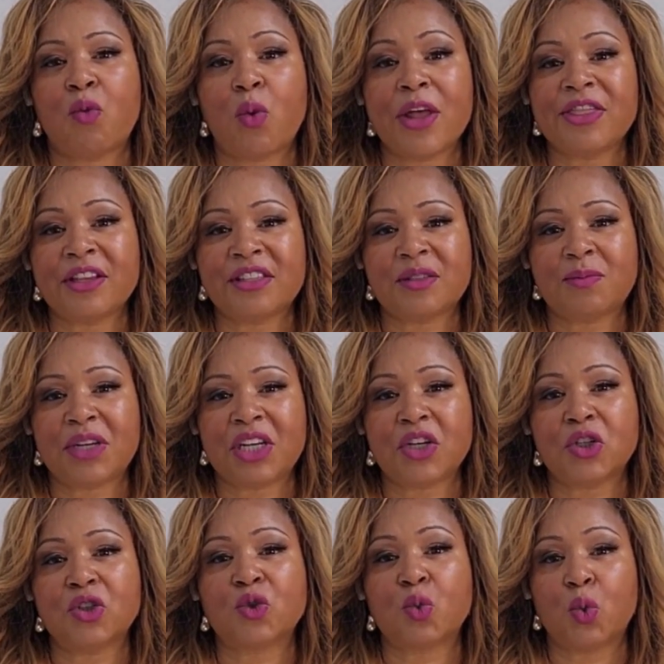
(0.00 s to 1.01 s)
what the
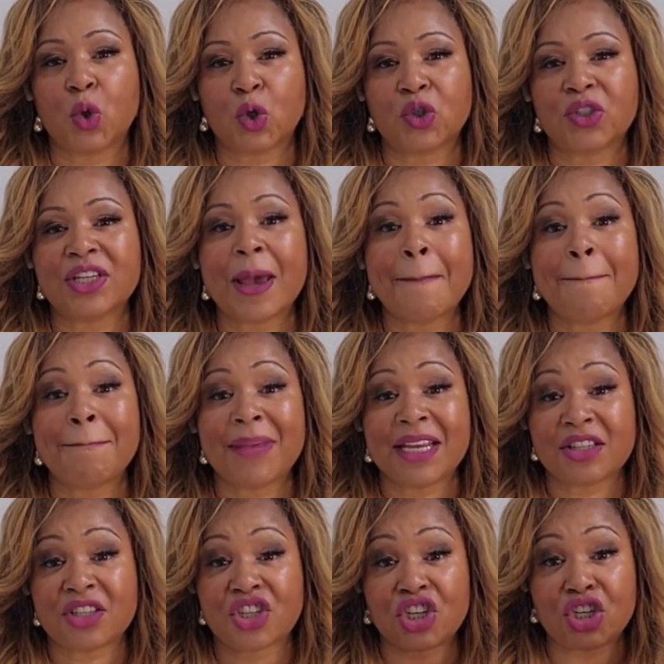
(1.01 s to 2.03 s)
speaker's words
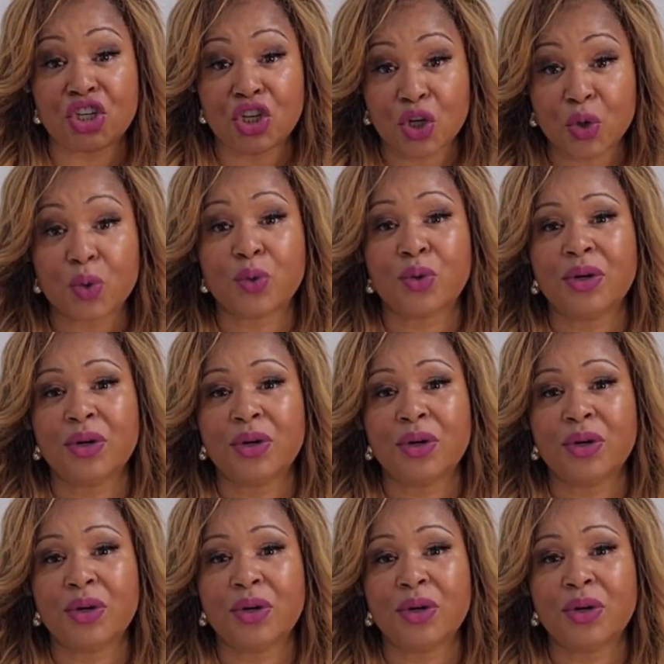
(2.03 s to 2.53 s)
mean to you.